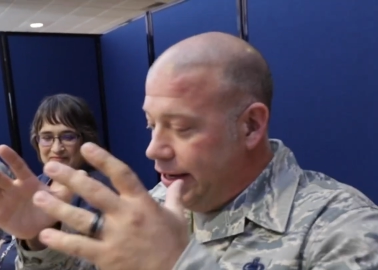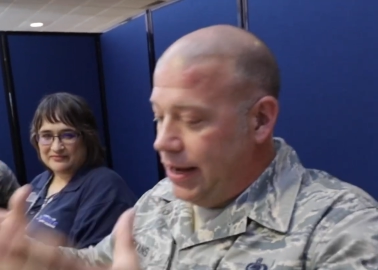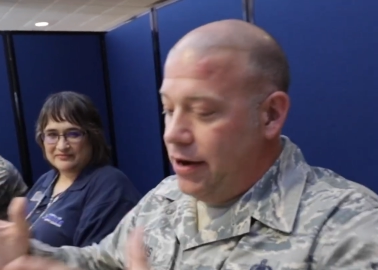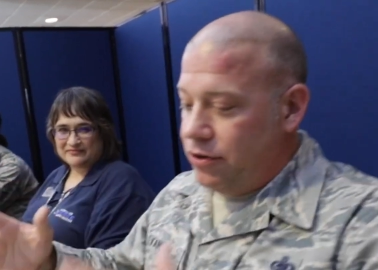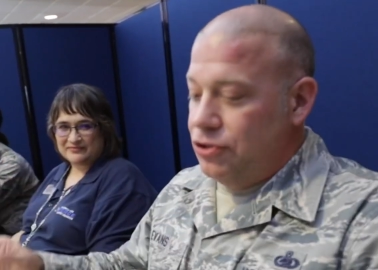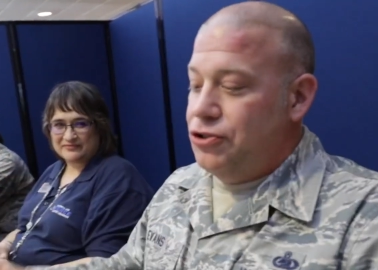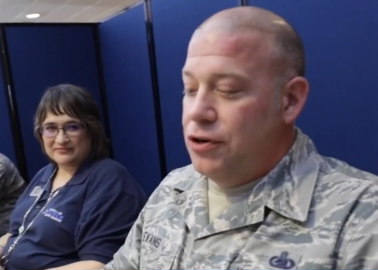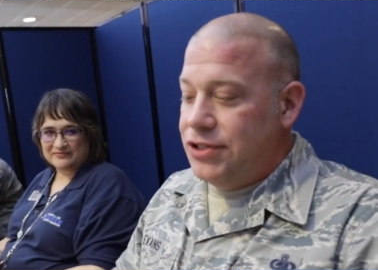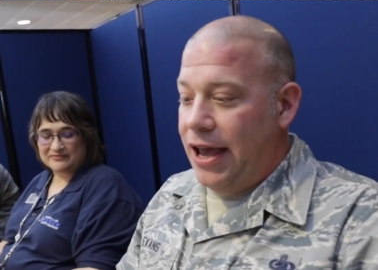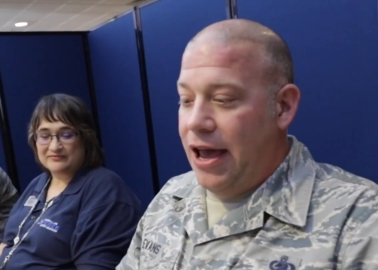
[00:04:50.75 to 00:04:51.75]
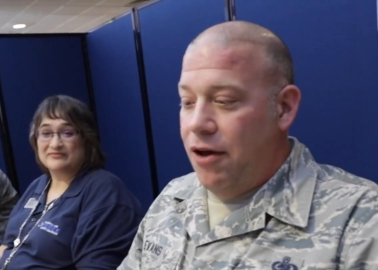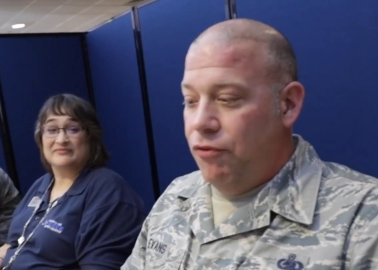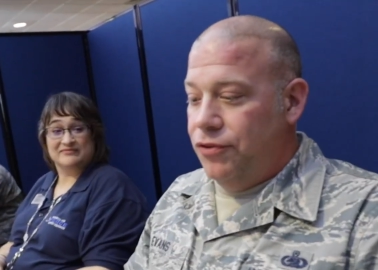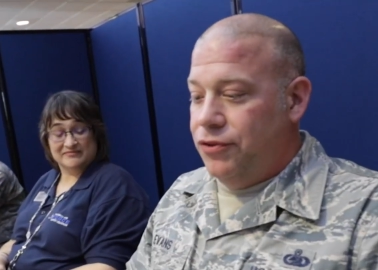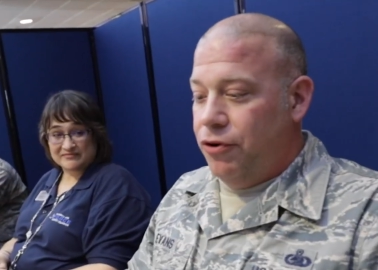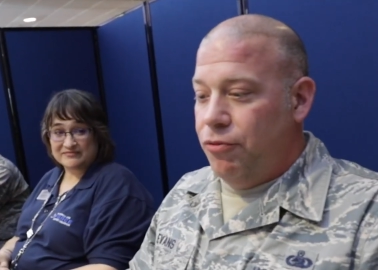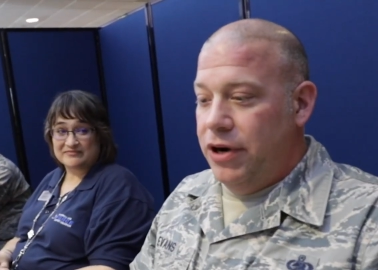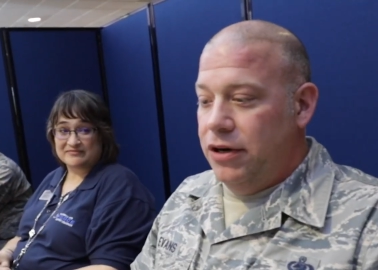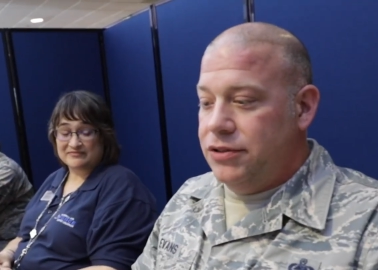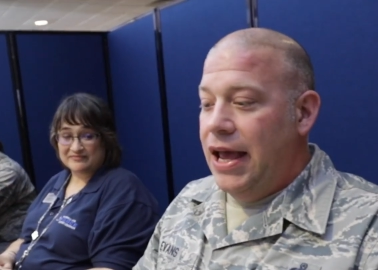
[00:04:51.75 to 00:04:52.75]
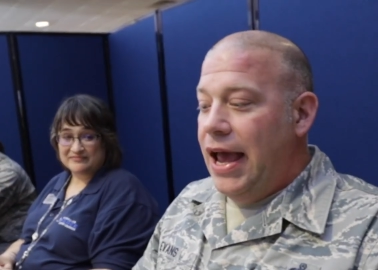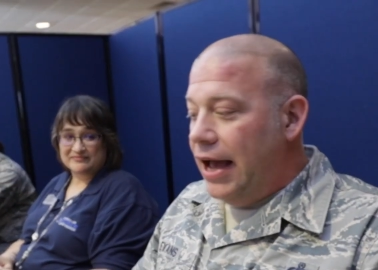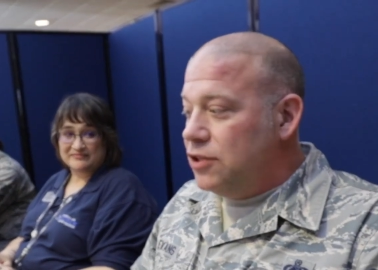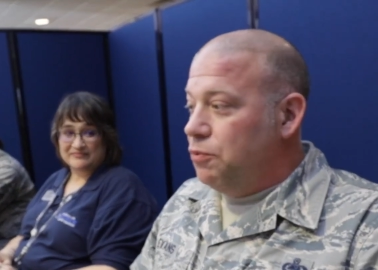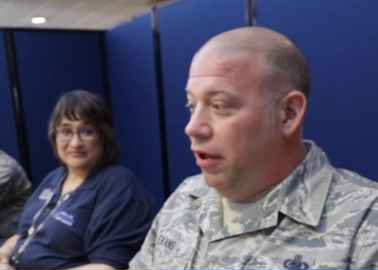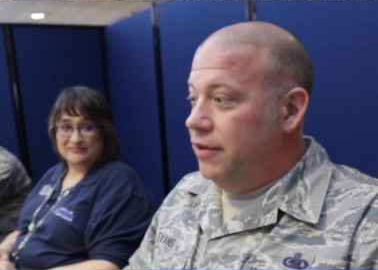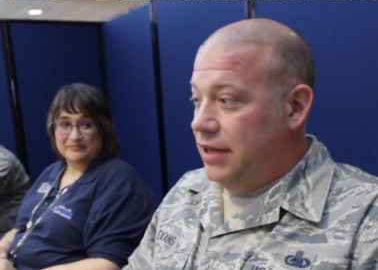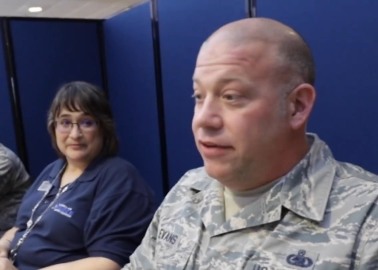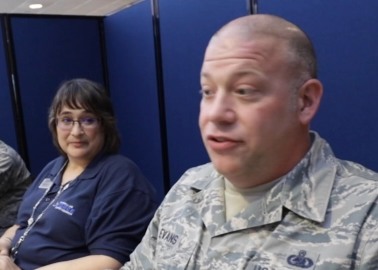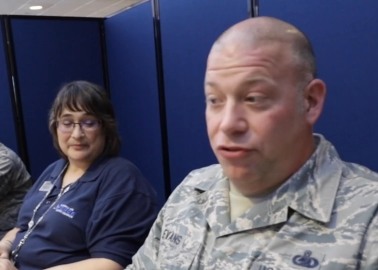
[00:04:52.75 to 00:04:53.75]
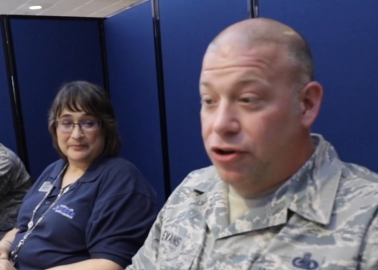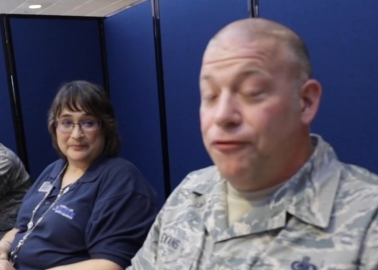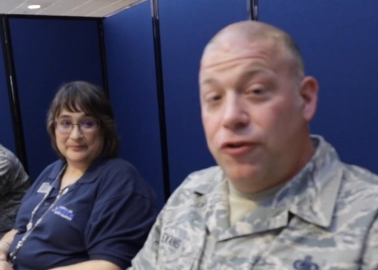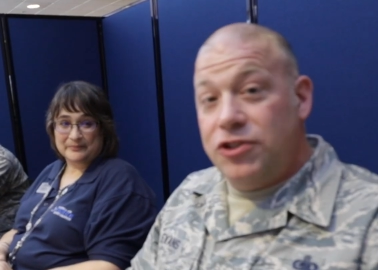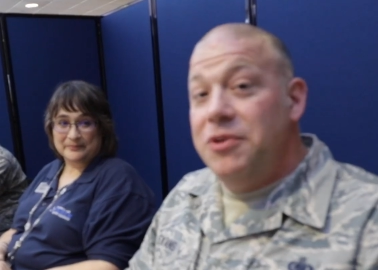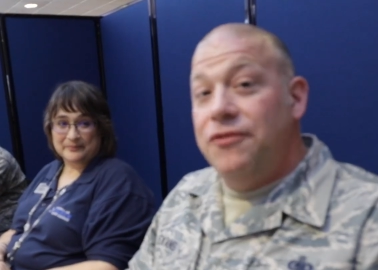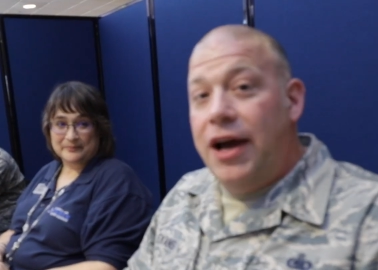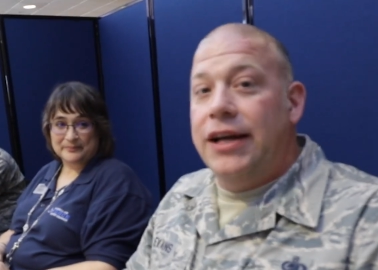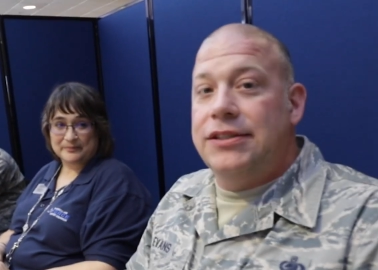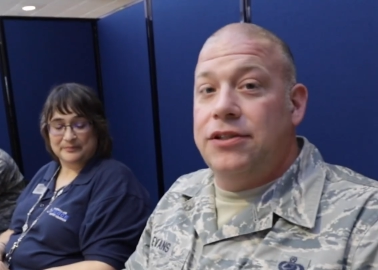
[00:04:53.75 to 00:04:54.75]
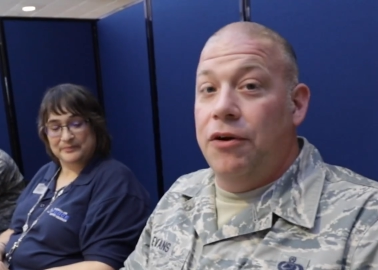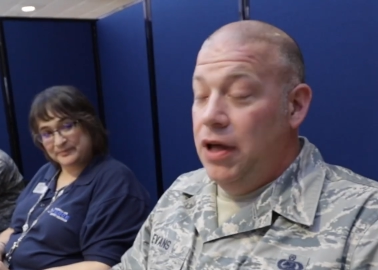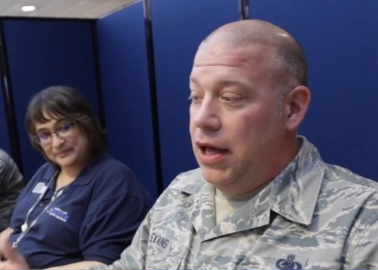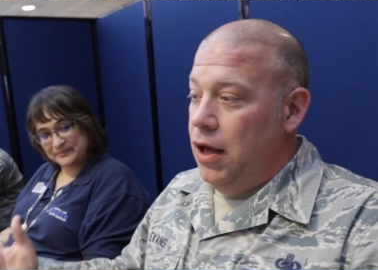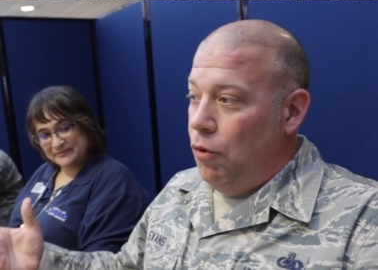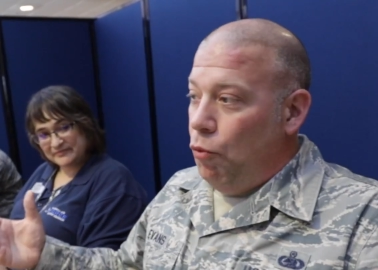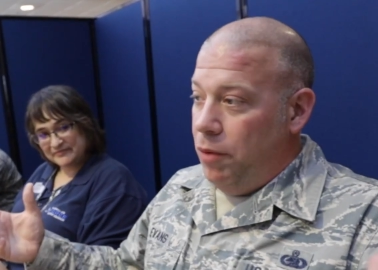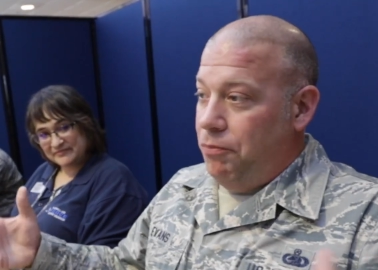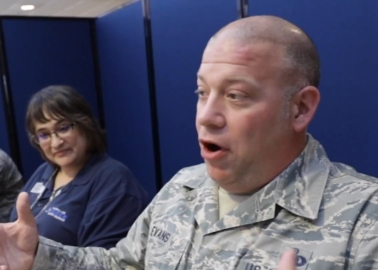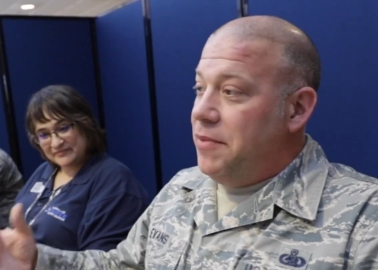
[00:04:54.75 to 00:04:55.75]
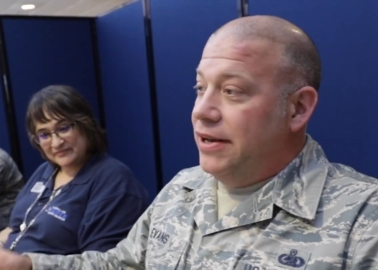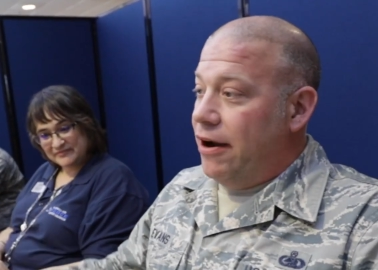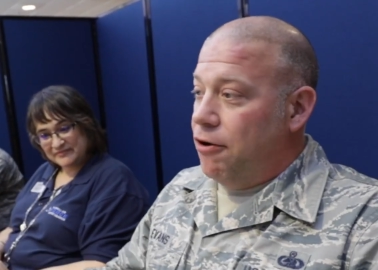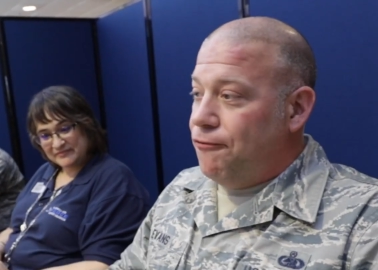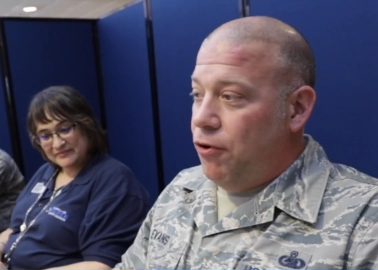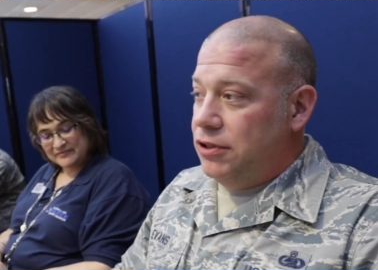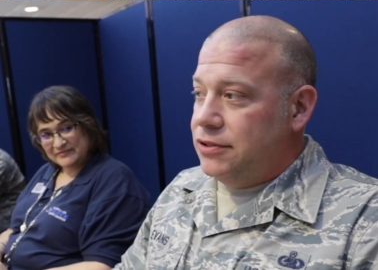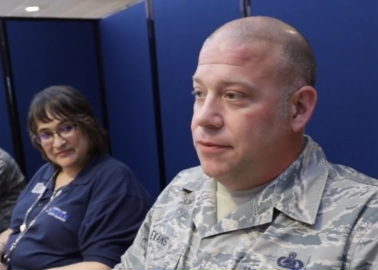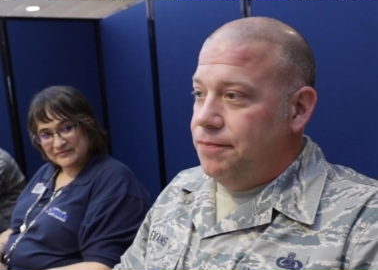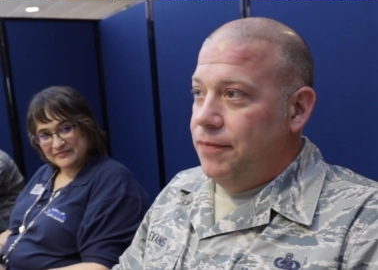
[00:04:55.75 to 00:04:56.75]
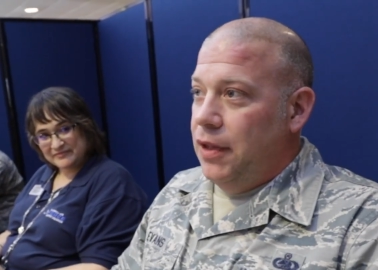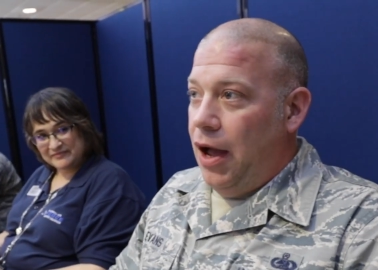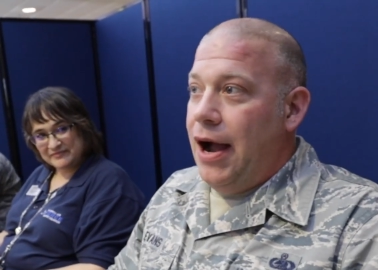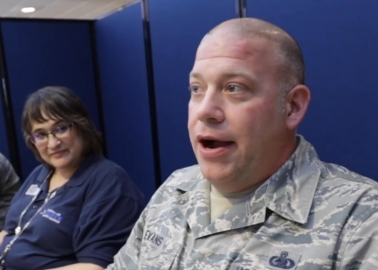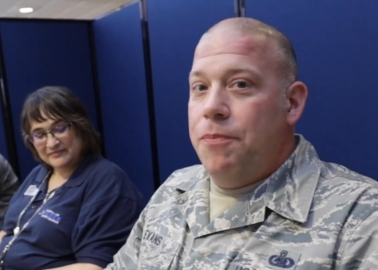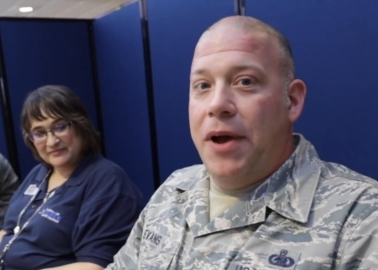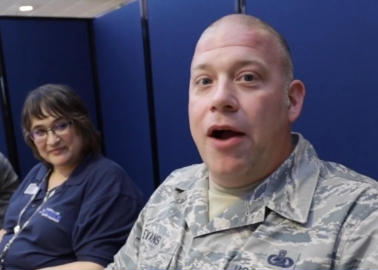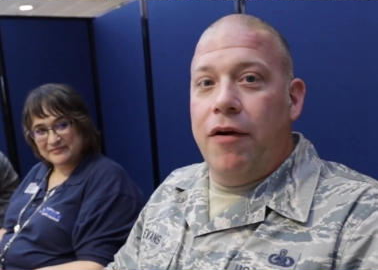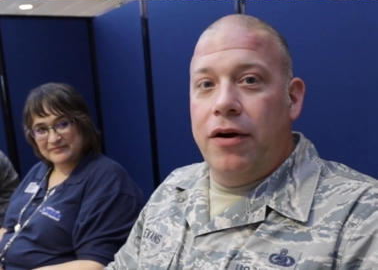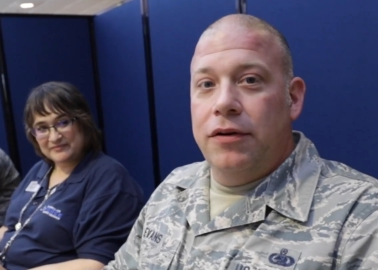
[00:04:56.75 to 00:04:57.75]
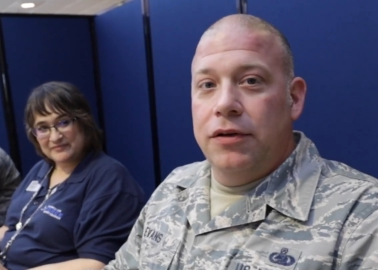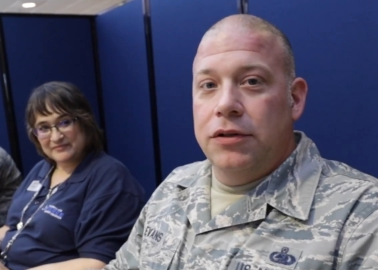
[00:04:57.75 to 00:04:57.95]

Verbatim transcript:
Speaker 1: any kind of concerns they have with their careers, as well as they're just looking for some advice. So what brought me to the Air Force? A higher power.